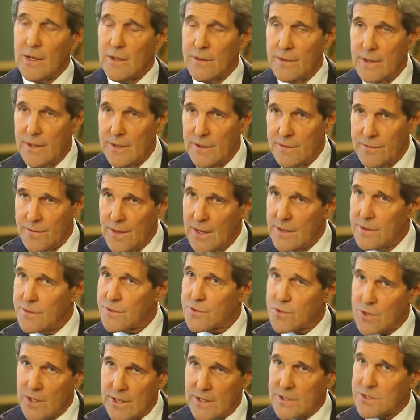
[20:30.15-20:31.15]
that it then
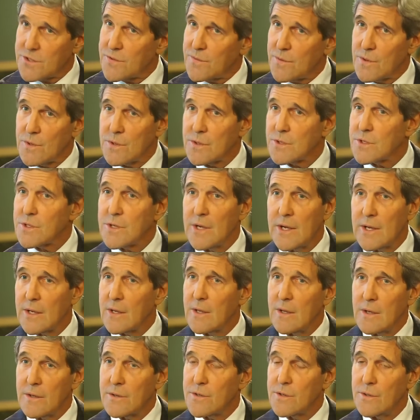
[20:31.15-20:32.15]
transfers
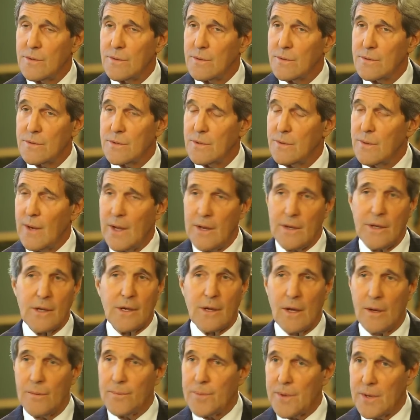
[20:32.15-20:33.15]
to any
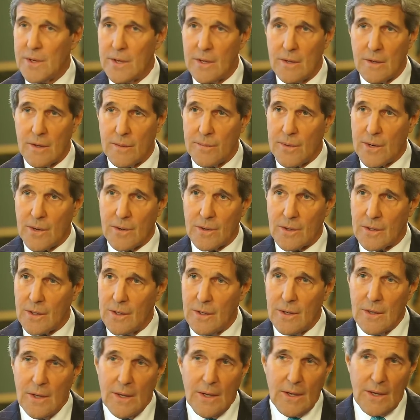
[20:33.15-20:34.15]
company in America.